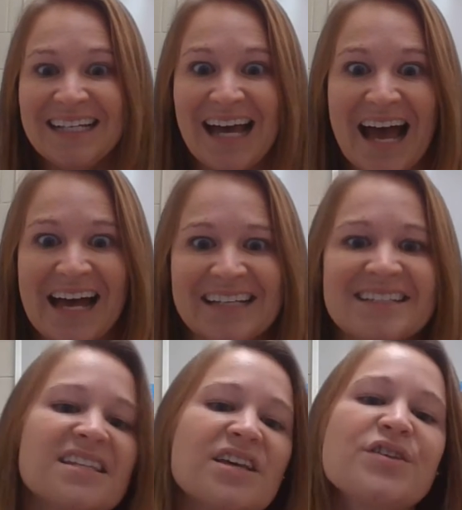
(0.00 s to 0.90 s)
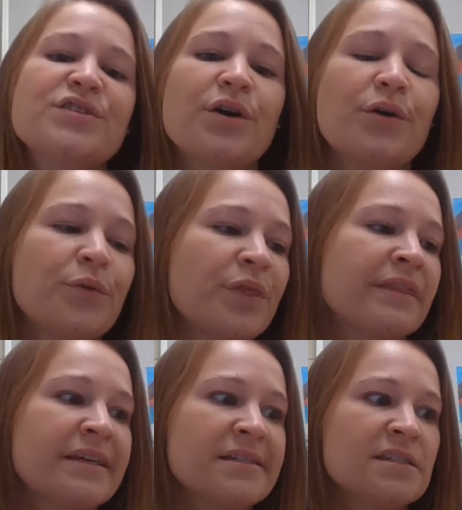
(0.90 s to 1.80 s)
Guys, so
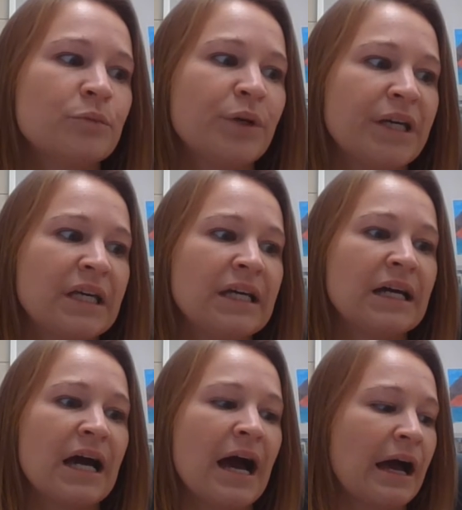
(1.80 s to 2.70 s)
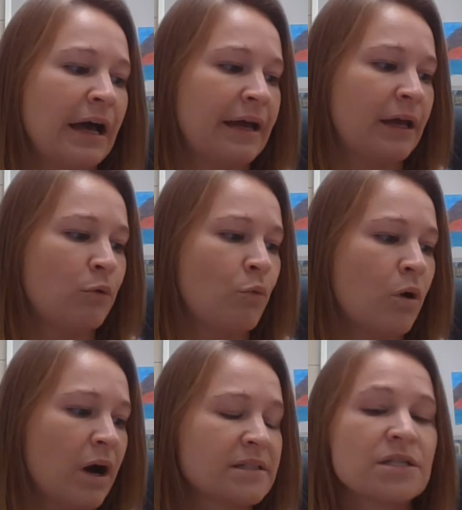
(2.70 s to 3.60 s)
this week I
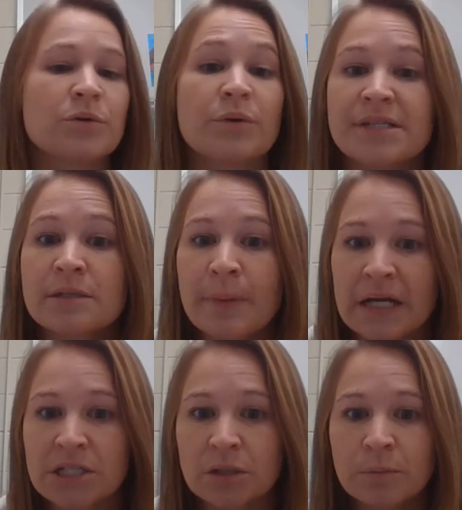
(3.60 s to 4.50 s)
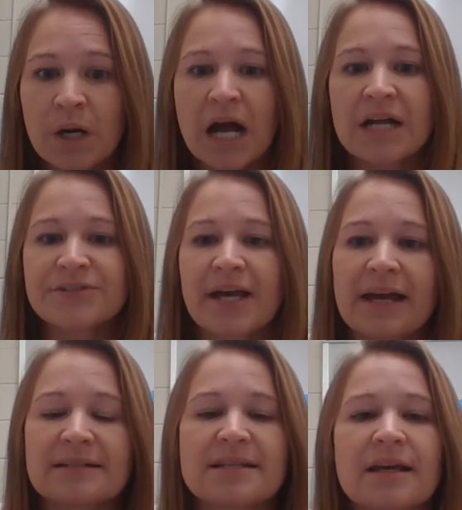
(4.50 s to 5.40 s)
want to do a special
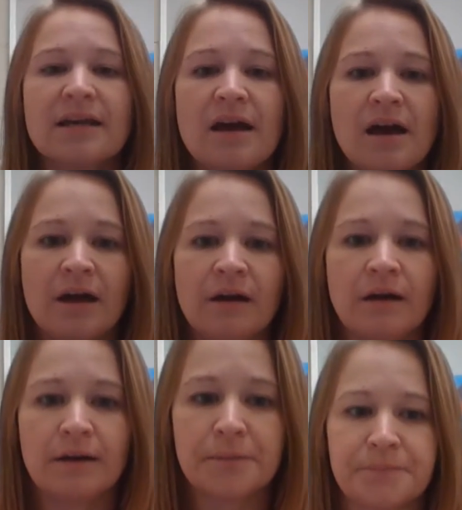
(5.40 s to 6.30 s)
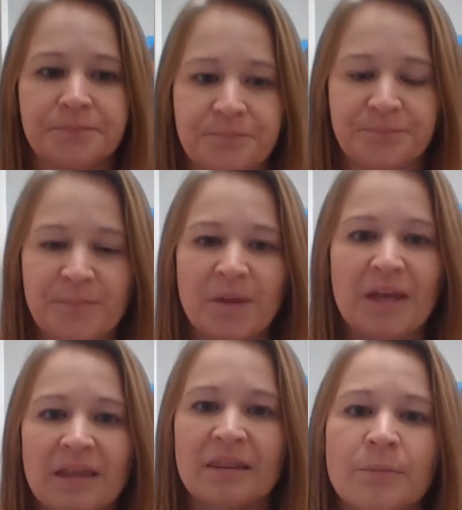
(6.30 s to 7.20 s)
project. Um,
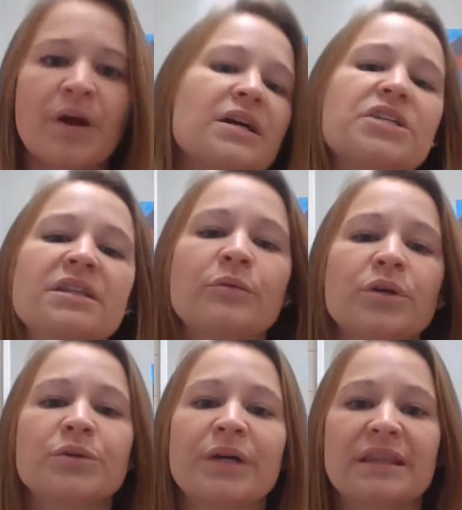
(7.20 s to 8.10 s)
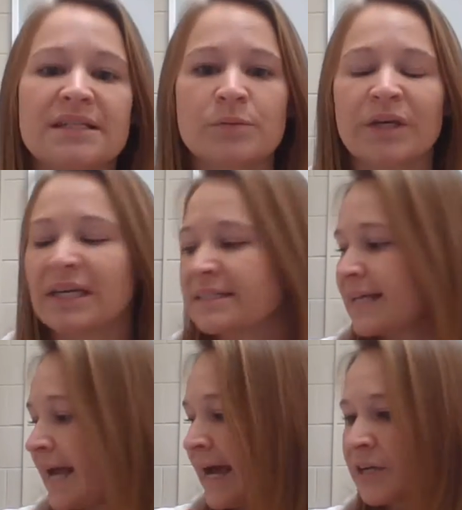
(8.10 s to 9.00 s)
the project that we're doing this week is
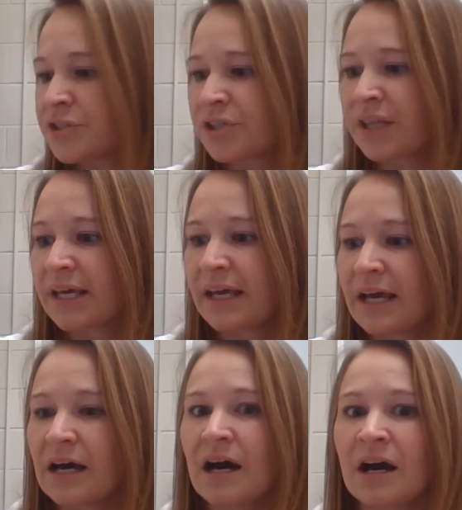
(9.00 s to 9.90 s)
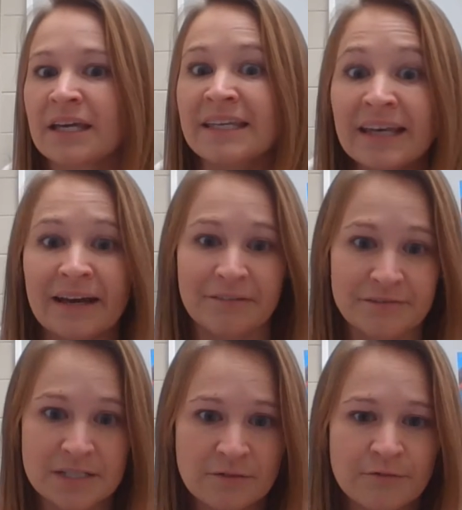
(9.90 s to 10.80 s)
actually a
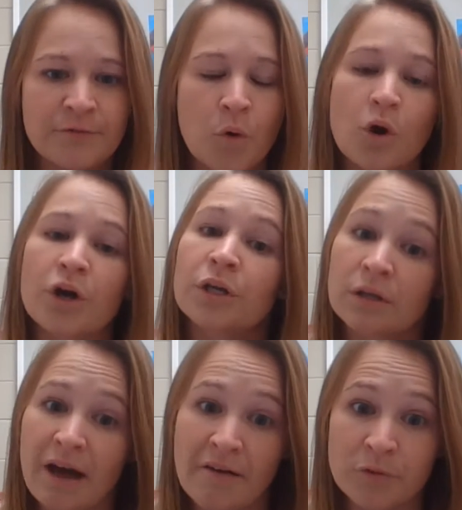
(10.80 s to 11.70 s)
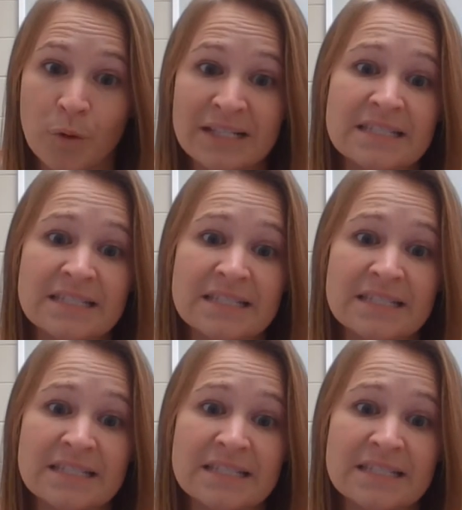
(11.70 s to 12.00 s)
gift for your loved one.